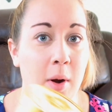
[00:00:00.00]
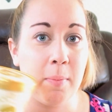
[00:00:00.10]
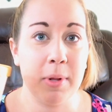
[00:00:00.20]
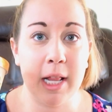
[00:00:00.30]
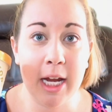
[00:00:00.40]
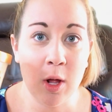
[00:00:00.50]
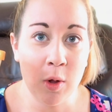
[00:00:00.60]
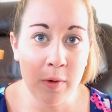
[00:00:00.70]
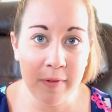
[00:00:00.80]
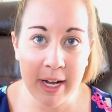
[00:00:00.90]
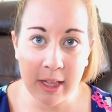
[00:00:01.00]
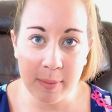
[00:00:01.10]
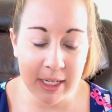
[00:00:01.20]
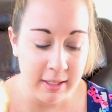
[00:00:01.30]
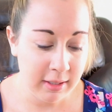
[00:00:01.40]
plain old vanilla
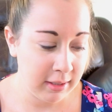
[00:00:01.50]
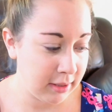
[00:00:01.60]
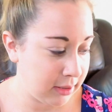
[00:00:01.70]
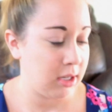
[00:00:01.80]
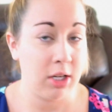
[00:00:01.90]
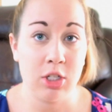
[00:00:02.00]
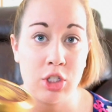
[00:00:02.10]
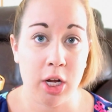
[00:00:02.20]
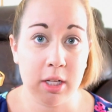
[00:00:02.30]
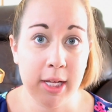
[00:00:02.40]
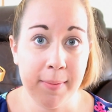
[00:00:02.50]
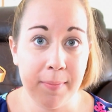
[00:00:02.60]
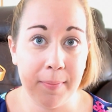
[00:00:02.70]
bean, chocolate,